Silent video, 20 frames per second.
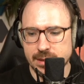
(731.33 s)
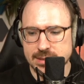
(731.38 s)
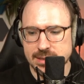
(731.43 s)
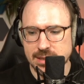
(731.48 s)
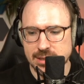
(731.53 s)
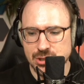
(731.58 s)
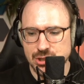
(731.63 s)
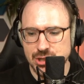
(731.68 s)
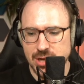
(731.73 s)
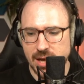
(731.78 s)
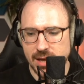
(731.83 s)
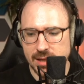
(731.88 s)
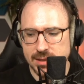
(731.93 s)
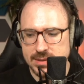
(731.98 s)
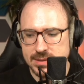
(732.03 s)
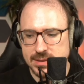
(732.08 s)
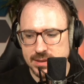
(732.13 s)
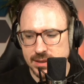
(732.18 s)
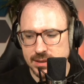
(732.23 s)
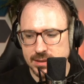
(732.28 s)

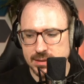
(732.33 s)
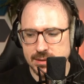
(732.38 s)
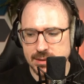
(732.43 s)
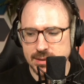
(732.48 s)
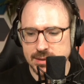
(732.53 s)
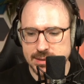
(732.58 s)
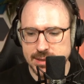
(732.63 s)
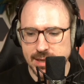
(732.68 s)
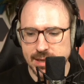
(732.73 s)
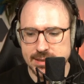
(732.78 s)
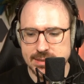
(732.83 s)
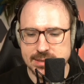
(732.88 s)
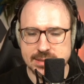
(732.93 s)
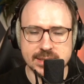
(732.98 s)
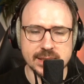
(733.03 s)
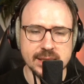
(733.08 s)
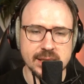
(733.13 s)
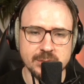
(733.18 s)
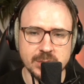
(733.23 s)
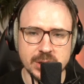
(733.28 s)
chance that it can
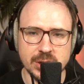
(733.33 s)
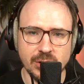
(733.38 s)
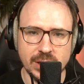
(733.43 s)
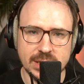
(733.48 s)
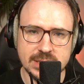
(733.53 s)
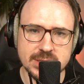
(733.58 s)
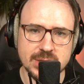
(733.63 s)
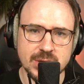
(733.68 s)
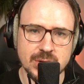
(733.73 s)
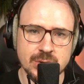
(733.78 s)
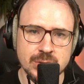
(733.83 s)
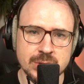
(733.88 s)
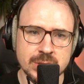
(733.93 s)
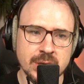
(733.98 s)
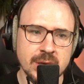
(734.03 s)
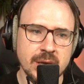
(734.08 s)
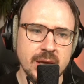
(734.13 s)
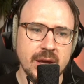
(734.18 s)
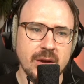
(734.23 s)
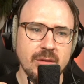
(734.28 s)
still be rescued,
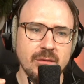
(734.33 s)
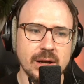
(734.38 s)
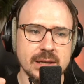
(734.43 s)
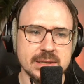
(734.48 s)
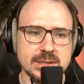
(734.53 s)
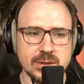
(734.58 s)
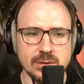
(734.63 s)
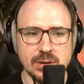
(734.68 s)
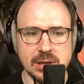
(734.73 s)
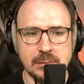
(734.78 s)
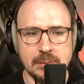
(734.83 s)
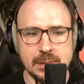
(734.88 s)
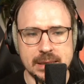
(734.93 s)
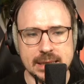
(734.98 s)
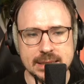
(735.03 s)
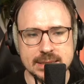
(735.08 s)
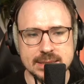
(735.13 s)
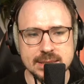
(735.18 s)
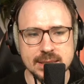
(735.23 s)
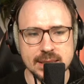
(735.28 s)
while Solar
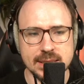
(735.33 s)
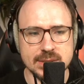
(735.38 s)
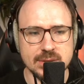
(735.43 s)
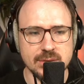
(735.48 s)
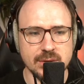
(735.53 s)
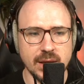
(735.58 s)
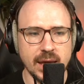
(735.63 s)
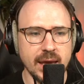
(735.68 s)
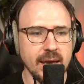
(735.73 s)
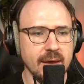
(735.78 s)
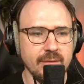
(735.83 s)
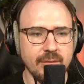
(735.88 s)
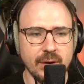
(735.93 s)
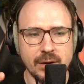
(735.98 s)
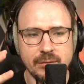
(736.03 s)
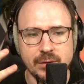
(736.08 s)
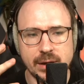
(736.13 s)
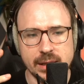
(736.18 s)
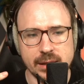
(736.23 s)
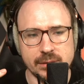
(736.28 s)
Plus says, okay,
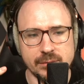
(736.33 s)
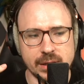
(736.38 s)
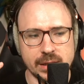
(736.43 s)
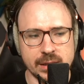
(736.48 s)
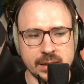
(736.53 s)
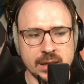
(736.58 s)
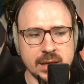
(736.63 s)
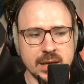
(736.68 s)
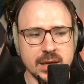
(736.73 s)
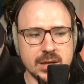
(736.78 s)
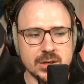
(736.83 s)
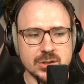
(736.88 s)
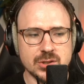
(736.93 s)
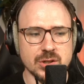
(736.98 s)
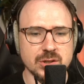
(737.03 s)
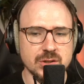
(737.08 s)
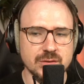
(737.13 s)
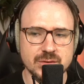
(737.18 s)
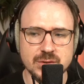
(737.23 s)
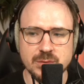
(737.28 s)
well,
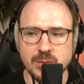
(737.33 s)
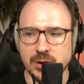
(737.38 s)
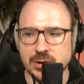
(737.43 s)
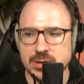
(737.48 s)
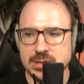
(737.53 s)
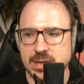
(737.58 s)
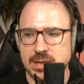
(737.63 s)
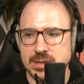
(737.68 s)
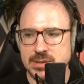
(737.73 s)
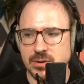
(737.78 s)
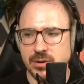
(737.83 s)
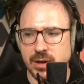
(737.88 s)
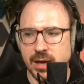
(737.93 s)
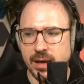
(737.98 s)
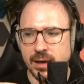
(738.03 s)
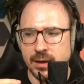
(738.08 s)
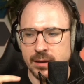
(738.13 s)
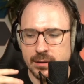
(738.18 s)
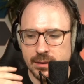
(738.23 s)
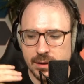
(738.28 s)
Church of Tomorrow says,
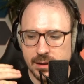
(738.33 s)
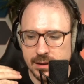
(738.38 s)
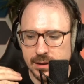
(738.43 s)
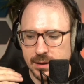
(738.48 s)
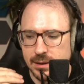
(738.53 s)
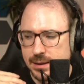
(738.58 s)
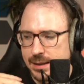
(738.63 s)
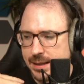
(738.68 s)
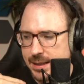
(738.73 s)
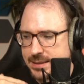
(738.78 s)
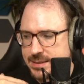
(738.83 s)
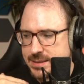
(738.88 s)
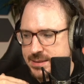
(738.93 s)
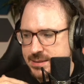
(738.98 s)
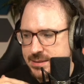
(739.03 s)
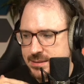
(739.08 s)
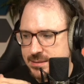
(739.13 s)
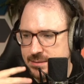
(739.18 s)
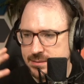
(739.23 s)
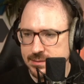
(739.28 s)
okay,
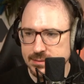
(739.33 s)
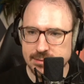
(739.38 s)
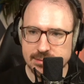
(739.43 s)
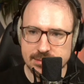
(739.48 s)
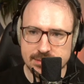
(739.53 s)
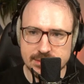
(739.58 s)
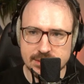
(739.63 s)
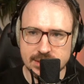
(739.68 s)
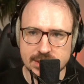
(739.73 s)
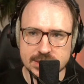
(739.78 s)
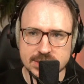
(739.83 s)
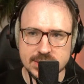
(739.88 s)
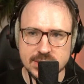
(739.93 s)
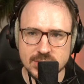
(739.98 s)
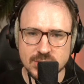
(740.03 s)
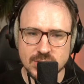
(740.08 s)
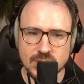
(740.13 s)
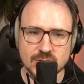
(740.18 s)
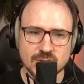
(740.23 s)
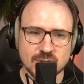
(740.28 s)
let's
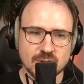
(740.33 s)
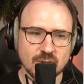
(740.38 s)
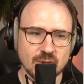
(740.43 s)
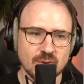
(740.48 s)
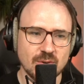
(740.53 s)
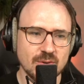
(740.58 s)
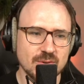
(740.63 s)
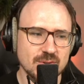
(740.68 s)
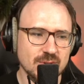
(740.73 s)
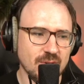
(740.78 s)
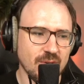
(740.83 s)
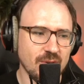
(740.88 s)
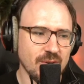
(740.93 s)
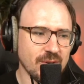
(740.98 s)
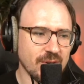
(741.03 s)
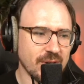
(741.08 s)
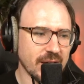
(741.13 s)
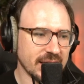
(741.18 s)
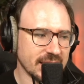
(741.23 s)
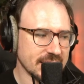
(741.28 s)
screw you
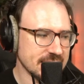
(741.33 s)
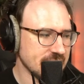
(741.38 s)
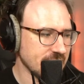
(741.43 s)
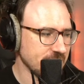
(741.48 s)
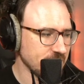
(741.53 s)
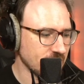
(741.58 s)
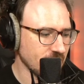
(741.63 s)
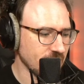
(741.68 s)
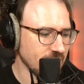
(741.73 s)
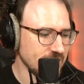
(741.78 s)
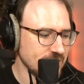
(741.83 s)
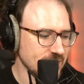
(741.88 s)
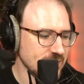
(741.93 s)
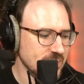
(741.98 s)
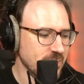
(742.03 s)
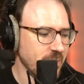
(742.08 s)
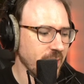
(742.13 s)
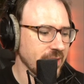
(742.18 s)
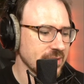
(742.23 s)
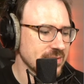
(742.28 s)
guys. I'm going to
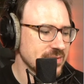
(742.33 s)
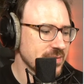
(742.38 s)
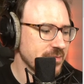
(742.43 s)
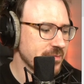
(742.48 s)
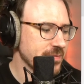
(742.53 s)
space.